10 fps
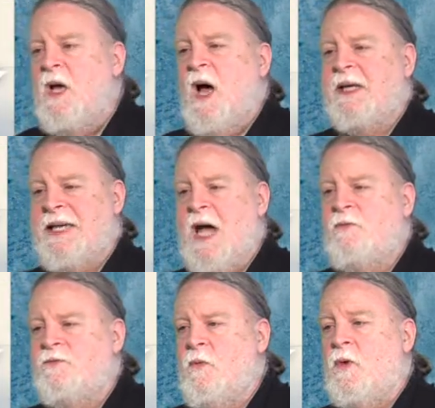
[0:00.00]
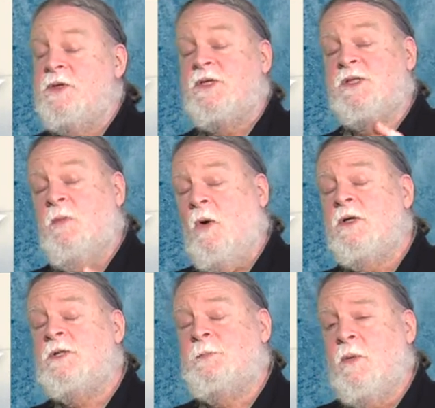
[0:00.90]
account for the
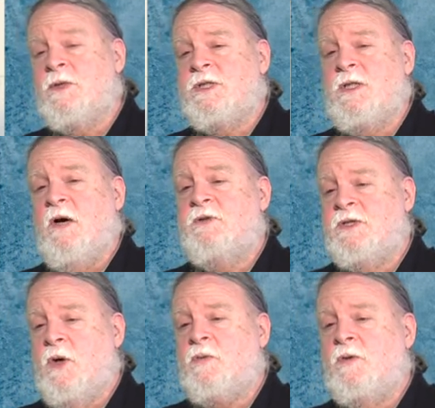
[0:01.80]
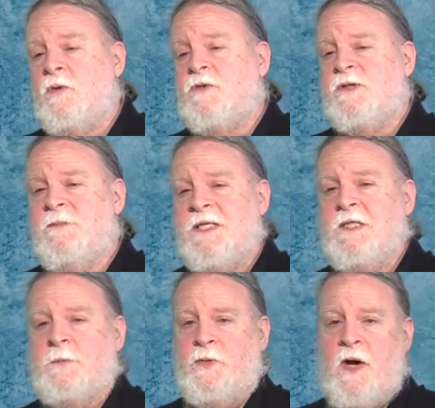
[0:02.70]
smallest portion of the total gross
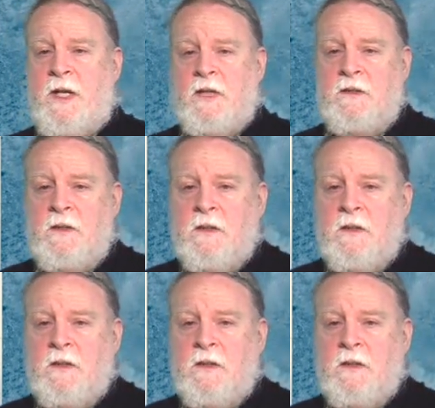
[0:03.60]
domestic product